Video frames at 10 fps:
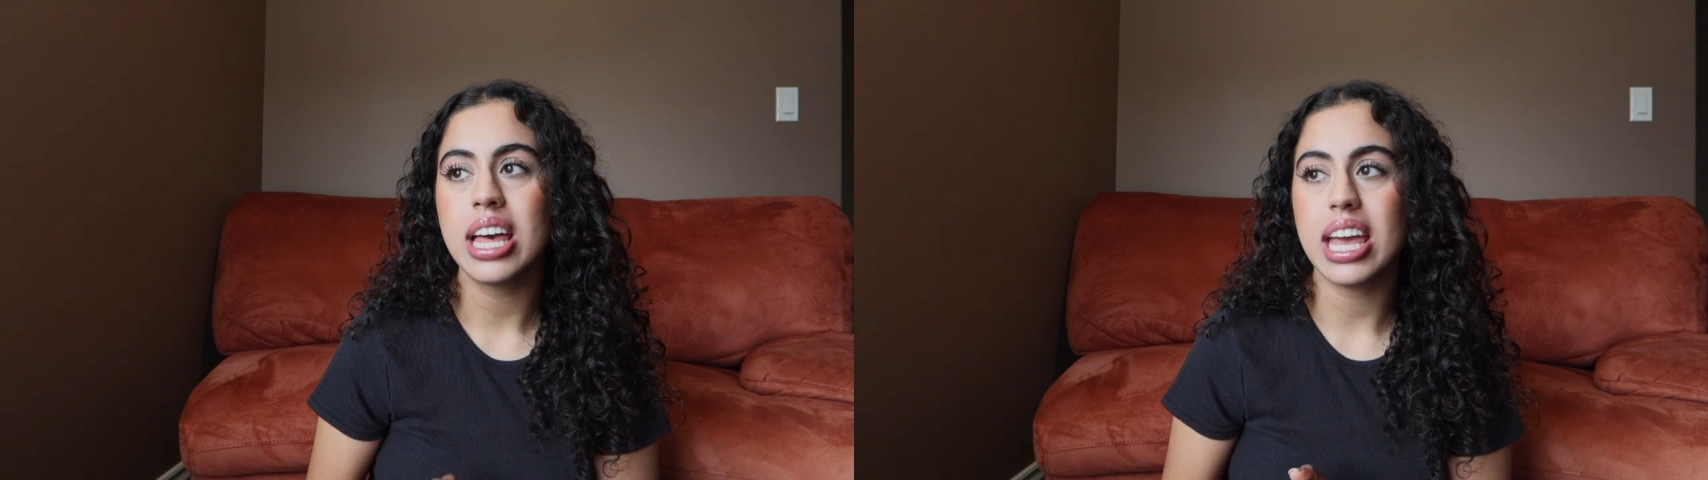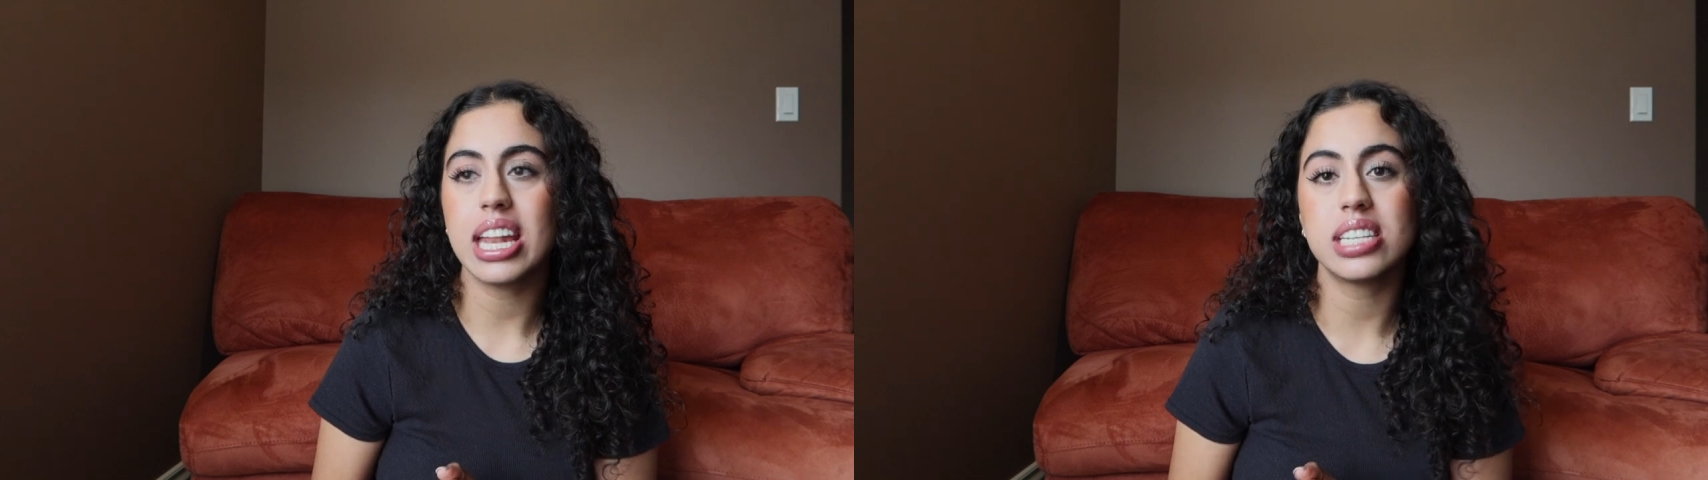
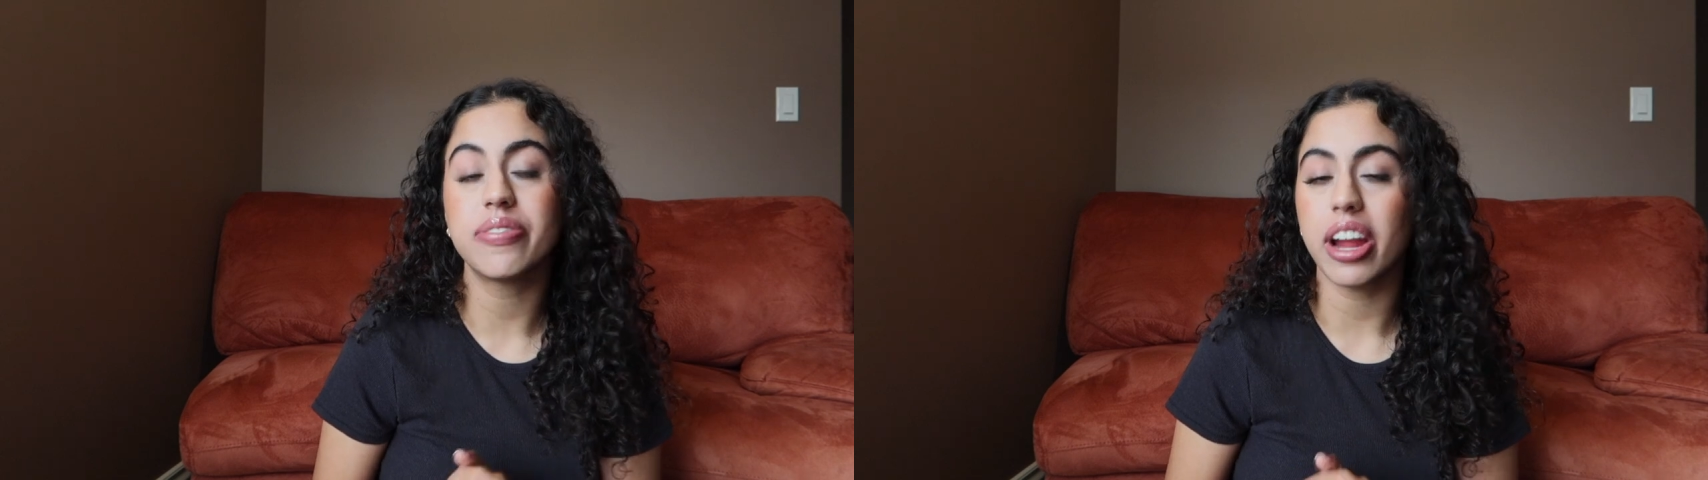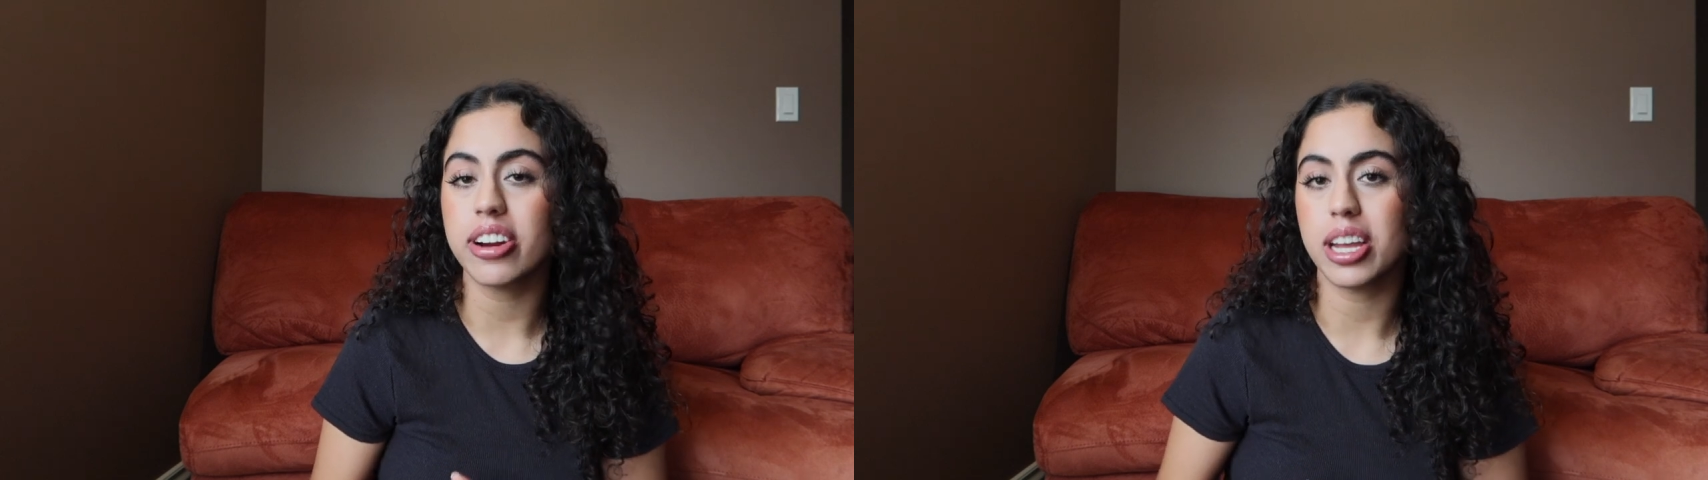it is
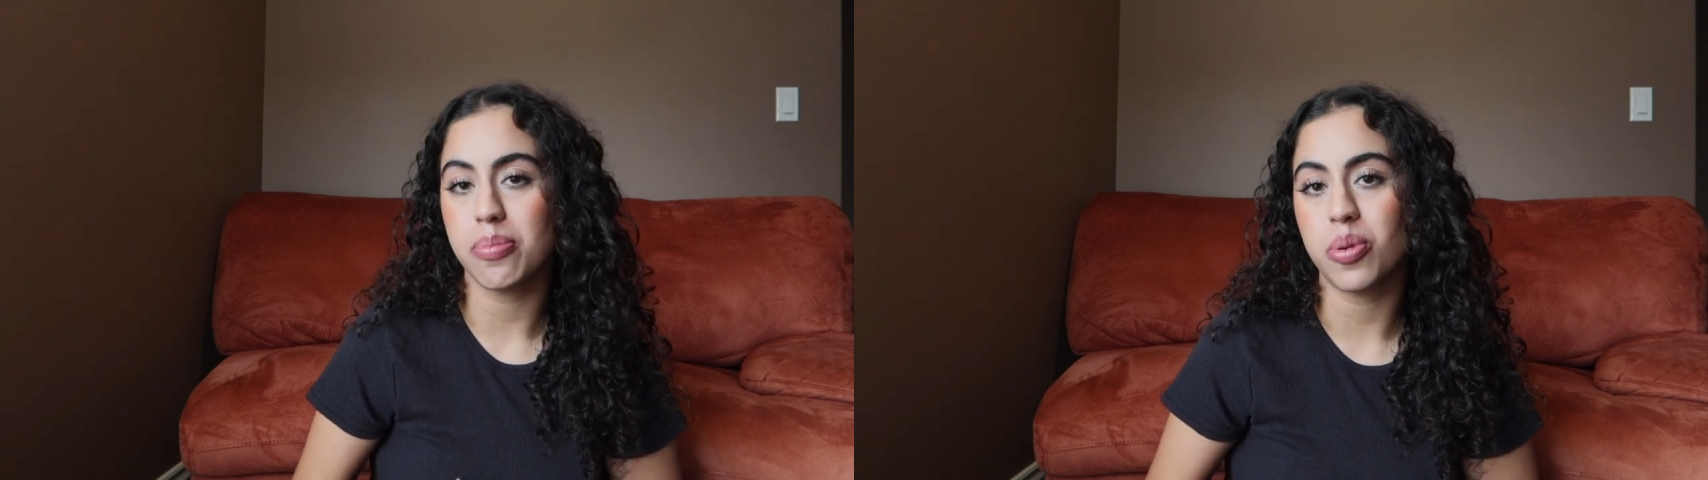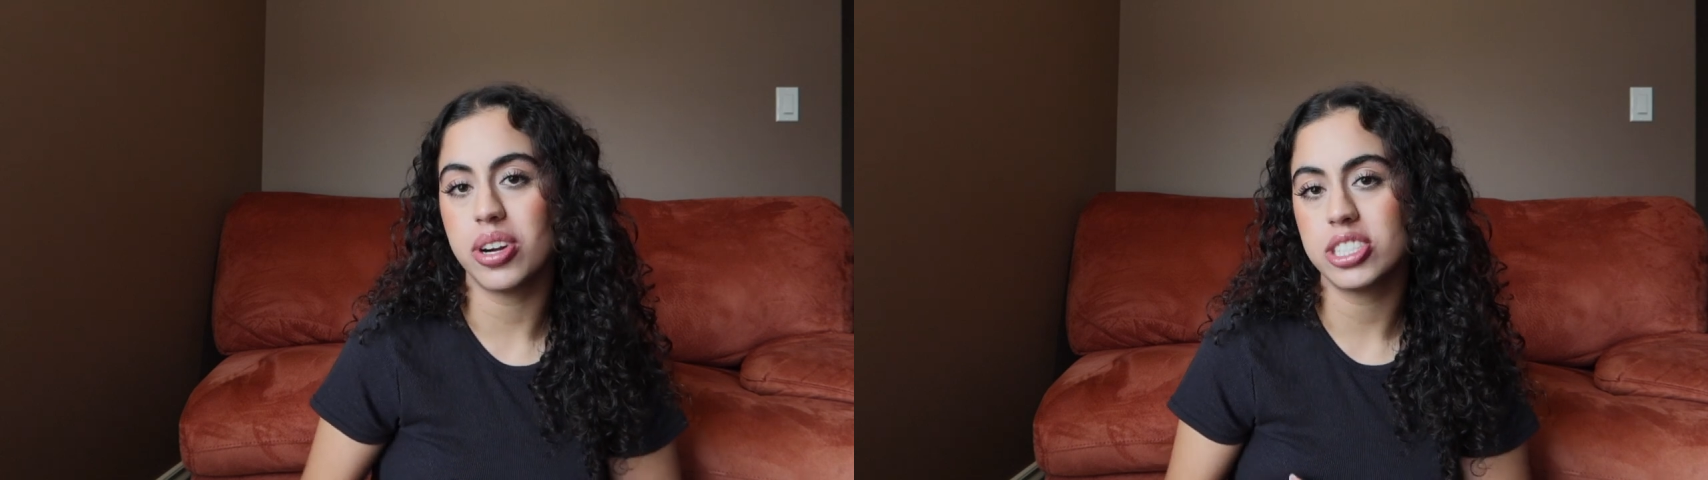very
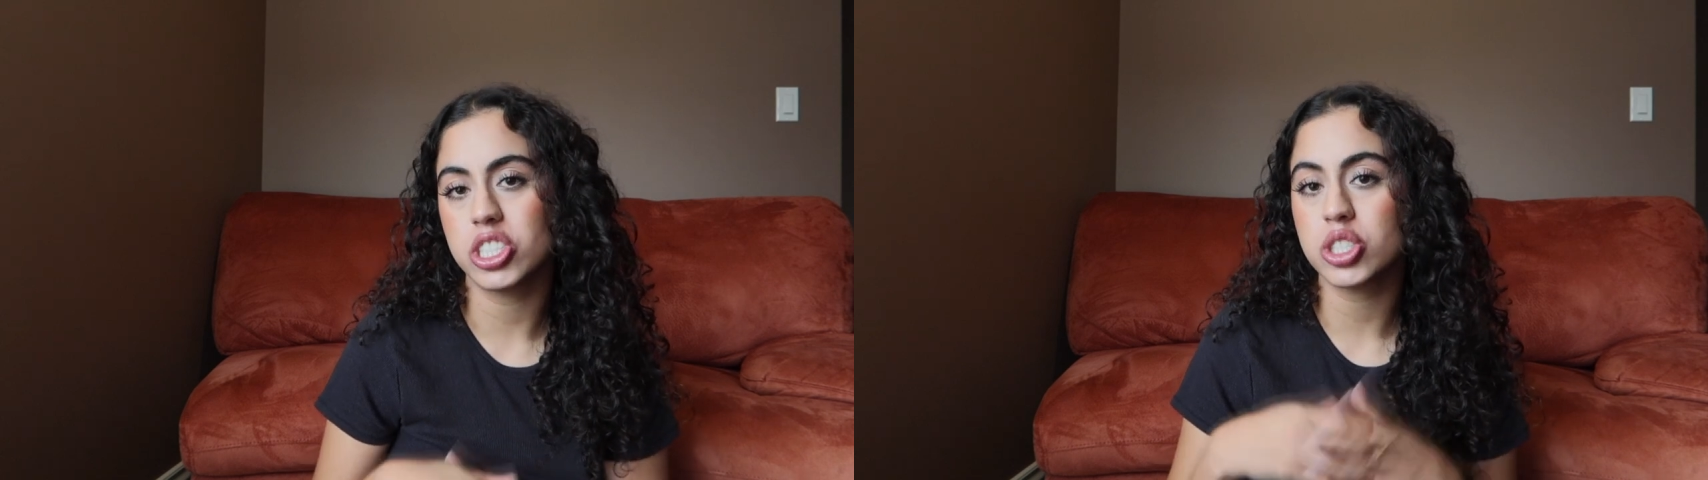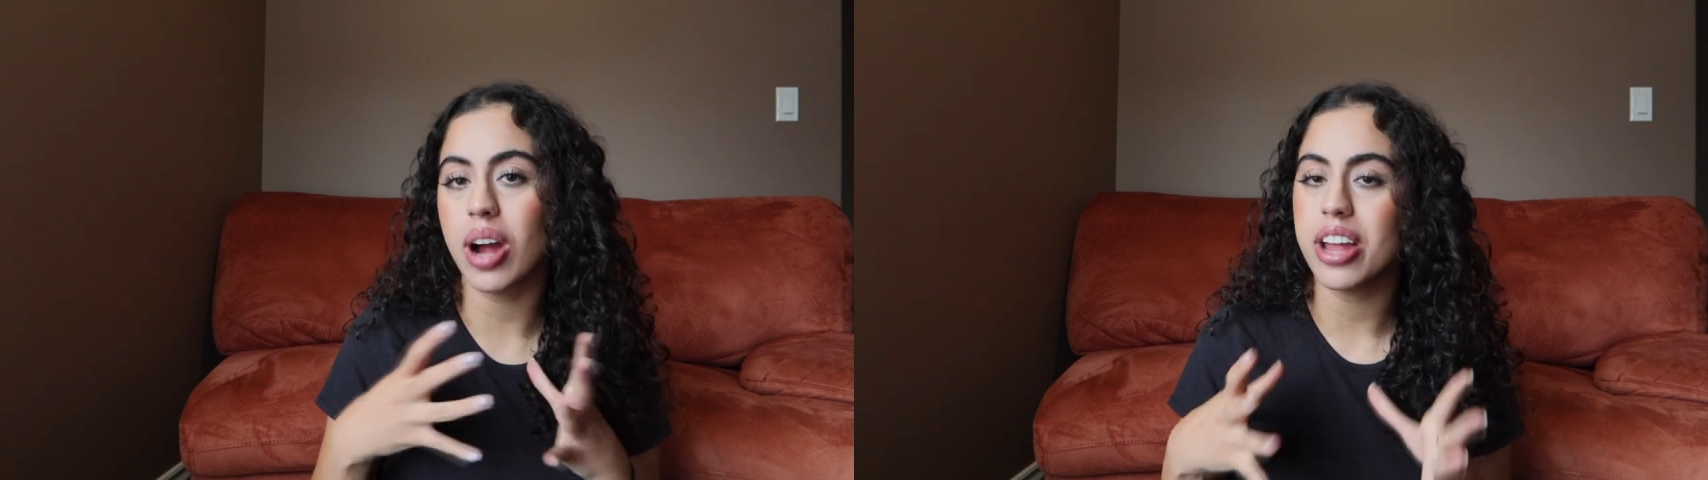important to
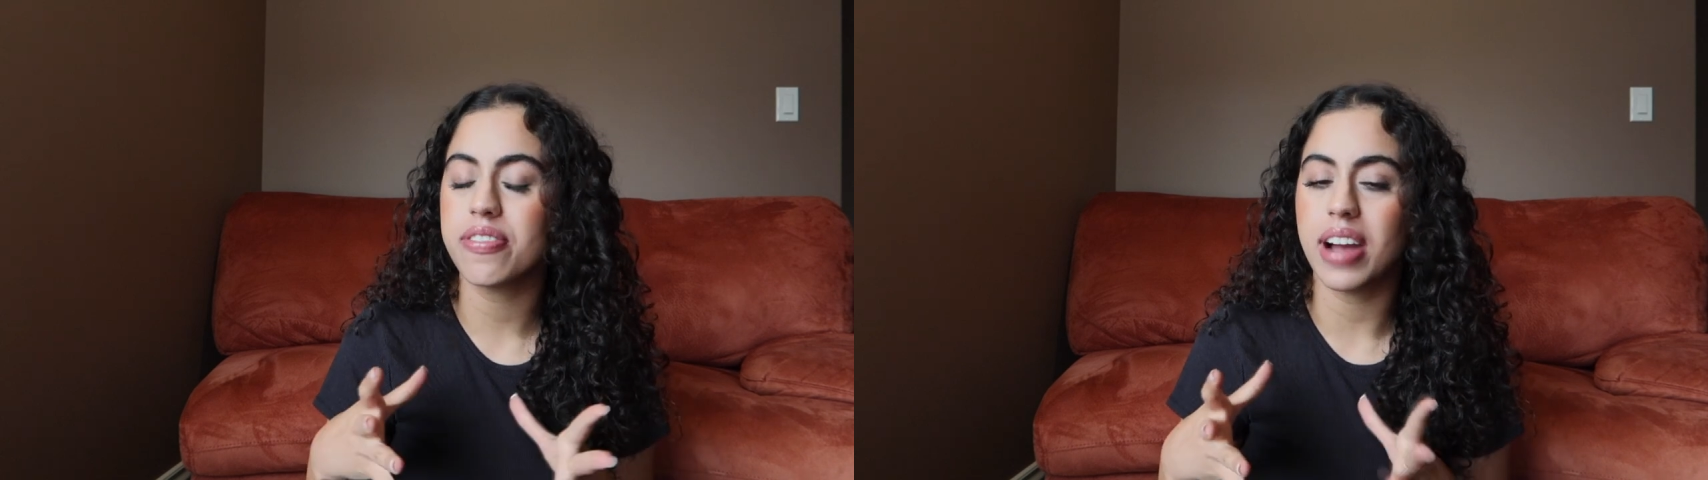try to